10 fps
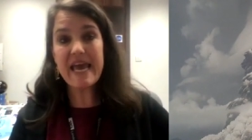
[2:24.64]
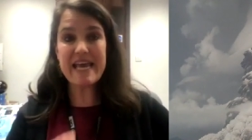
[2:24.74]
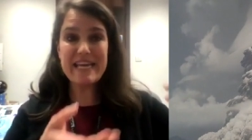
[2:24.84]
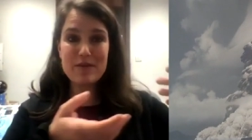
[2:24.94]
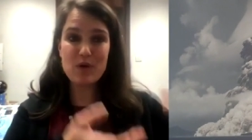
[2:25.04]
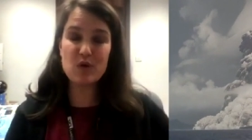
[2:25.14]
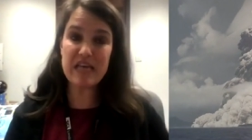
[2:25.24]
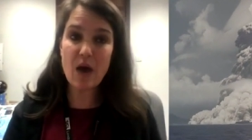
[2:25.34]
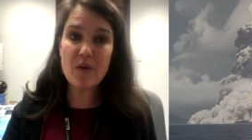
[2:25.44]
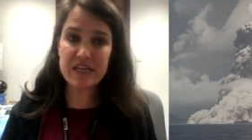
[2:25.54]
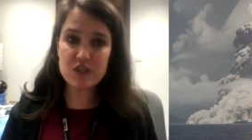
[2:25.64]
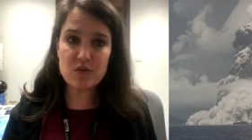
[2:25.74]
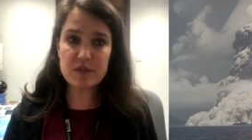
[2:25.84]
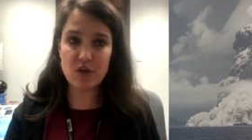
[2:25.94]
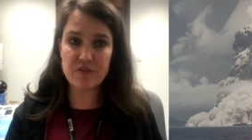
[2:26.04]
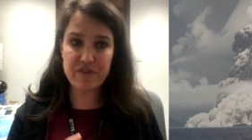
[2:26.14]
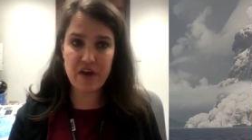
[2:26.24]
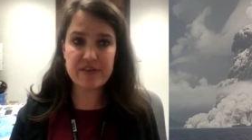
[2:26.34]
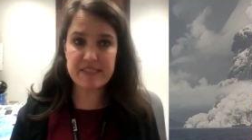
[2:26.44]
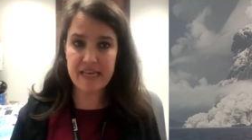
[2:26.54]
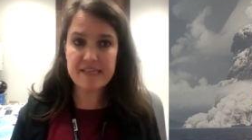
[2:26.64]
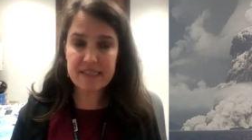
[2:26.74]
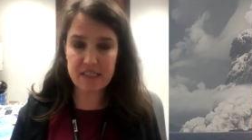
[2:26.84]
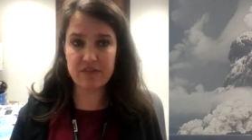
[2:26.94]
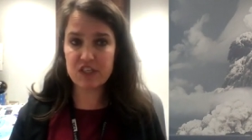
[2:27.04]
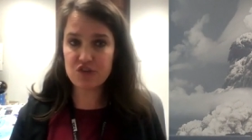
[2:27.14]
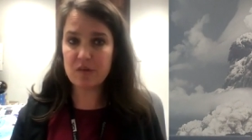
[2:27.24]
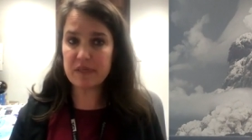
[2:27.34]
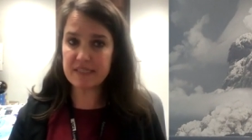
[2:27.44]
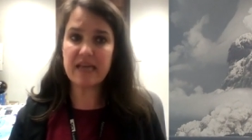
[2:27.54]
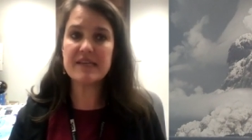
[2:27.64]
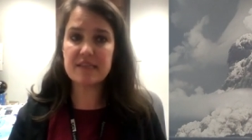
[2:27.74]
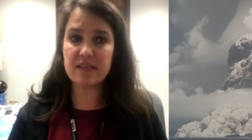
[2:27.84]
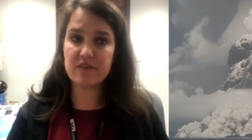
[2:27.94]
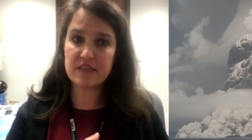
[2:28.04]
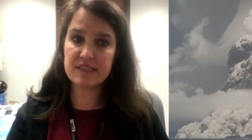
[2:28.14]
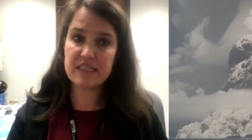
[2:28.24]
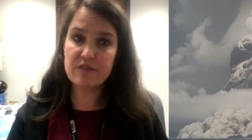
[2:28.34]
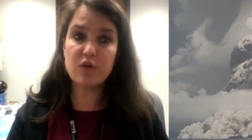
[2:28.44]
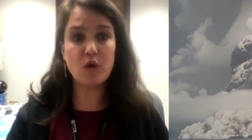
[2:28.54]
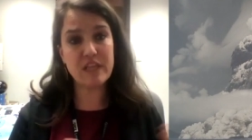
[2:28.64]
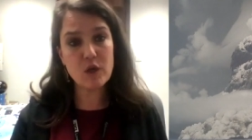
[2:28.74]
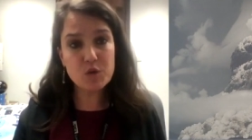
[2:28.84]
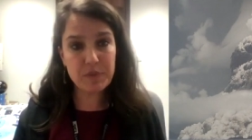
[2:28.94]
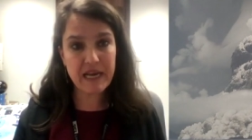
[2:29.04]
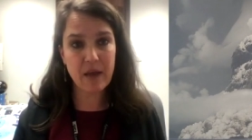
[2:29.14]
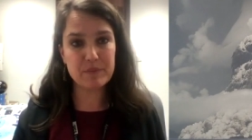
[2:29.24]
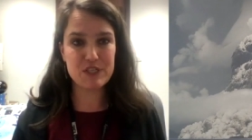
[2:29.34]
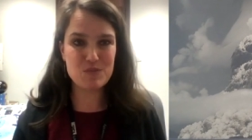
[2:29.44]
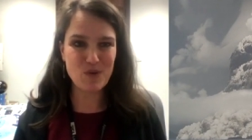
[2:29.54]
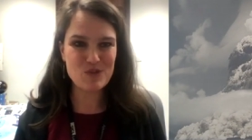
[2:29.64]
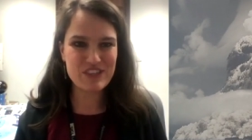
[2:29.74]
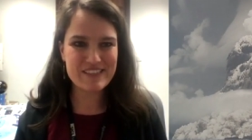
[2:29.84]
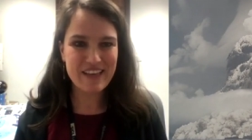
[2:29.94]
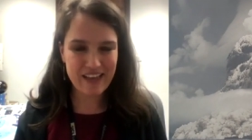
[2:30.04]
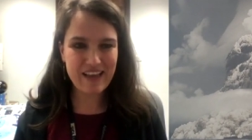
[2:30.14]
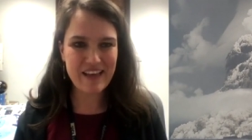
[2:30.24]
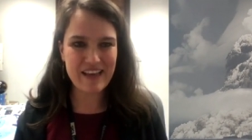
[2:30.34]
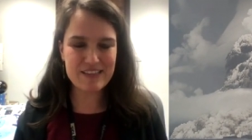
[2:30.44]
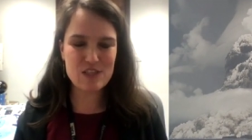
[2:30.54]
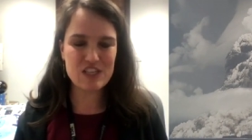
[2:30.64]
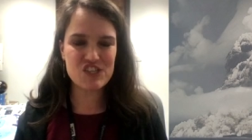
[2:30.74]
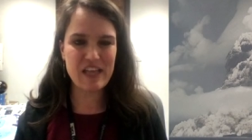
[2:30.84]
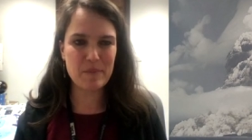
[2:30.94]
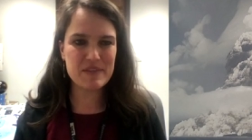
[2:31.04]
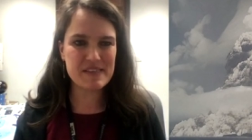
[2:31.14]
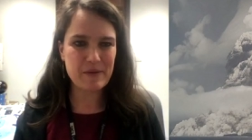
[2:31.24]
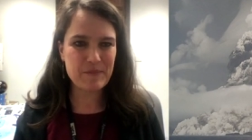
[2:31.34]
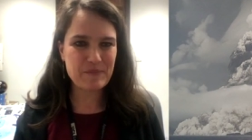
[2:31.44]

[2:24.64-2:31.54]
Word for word: And then because our instruments are very sensitive, extremely sensitive in the seafloor, they could pick up these motions uh, at such depths. Yeah.